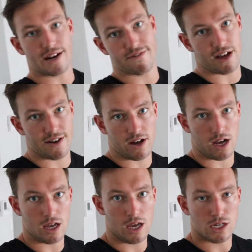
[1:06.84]
Ice
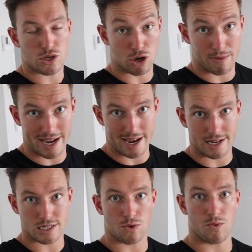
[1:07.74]
flavor. So I got my
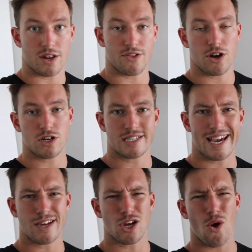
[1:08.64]
hands on one of those.
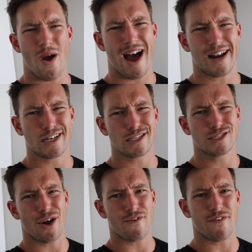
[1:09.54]
They go out
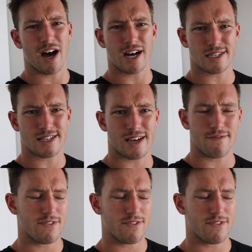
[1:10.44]
so fast at Team